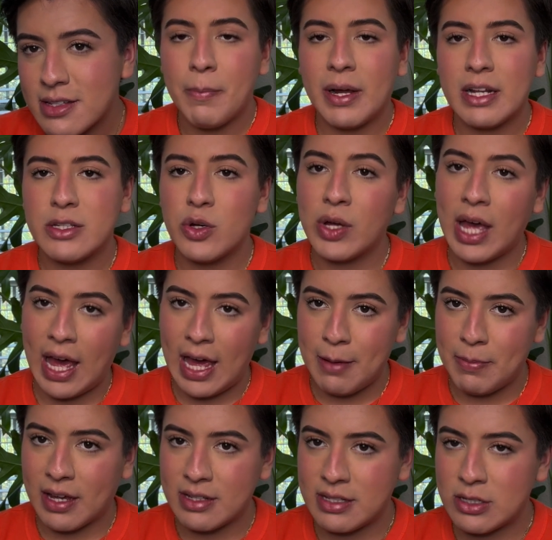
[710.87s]
But it's okay
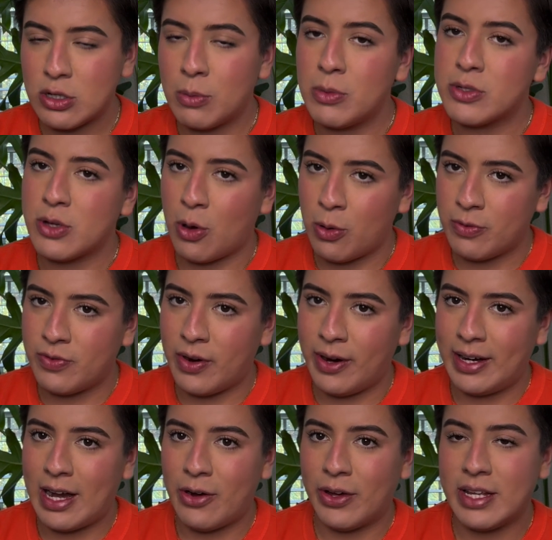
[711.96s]
because it's almost over,
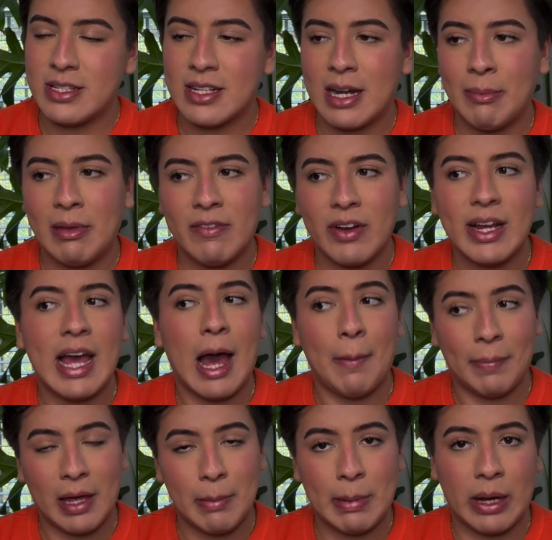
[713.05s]
and I know he's gonna be very
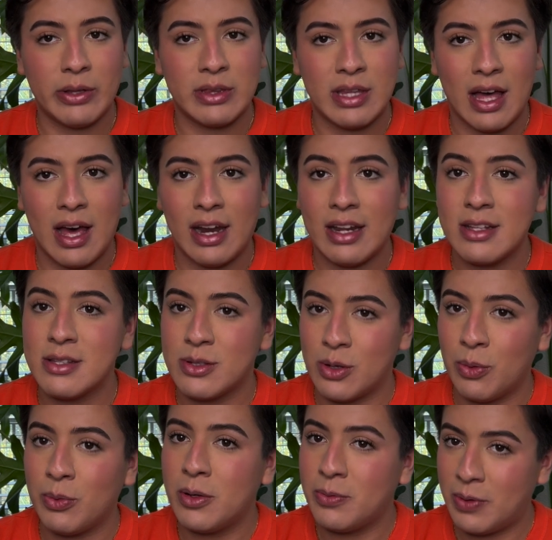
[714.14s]
happy about that, and so
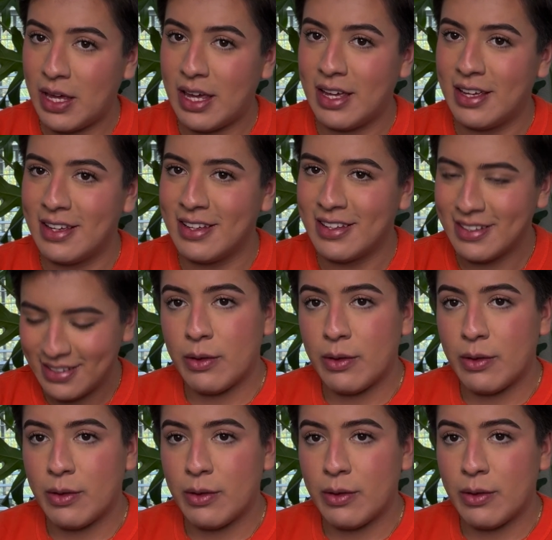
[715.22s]
will we.